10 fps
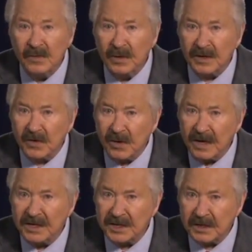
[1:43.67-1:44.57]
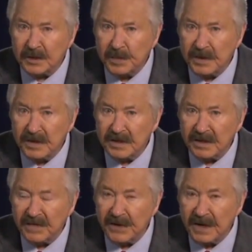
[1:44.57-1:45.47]
When Christ experienced
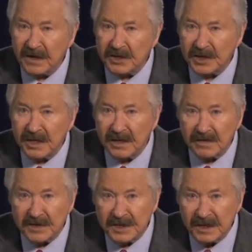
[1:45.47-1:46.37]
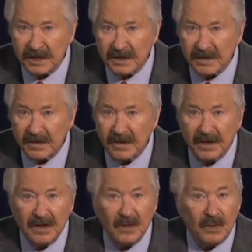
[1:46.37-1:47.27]
the final sting of sin,
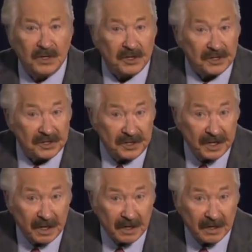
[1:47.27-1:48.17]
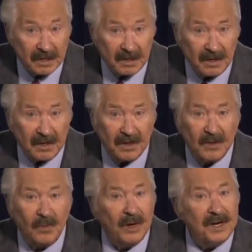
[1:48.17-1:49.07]
which is death,
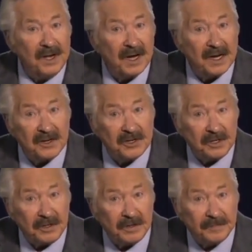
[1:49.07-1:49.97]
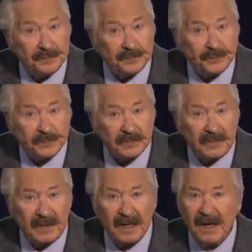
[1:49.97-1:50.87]
we died too.
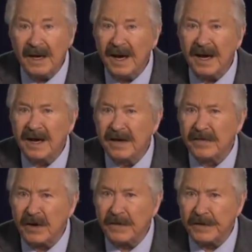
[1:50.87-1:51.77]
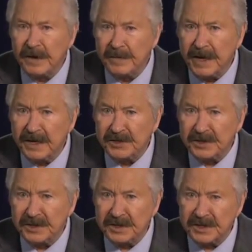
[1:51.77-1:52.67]
I have often
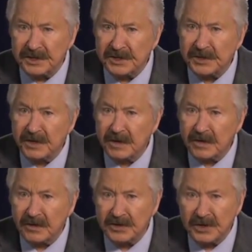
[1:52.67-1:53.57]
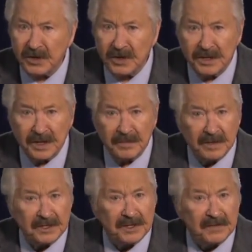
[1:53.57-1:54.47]
imagined the hysterical joy that
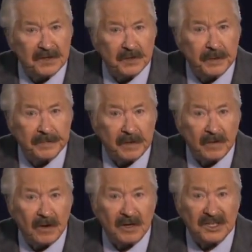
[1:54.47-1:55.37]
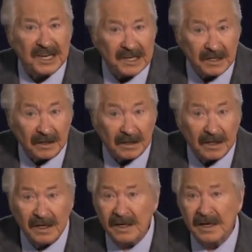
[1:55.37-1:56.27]
must have swept across hell